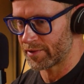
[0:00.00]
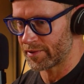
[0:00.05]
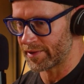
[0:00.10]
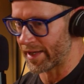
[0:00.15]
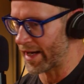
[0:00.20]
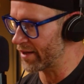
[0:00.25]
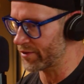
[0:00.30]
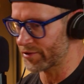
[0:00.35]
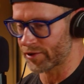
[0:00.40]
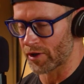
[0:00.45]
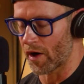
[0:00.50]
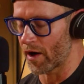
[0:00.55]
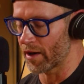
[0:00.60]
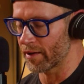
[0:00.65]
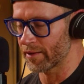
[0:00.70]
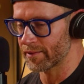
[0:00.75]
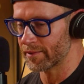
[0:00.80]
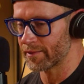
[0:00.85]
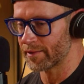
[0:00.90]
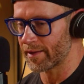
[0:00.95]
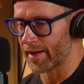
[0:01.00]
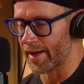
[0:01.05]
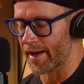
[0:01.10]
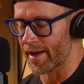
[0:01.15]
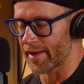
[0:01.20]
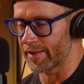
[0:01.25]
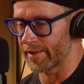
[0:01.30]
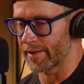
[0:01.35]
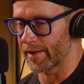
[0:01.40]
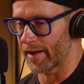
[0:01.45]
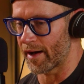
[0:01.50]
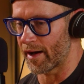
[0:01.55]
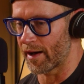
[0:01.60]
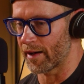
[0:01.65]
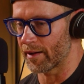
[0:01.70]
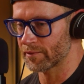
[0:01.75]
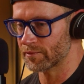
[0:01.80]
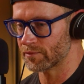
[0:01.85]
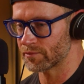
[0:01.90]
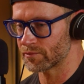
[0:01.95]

"Dad's gone." And uh,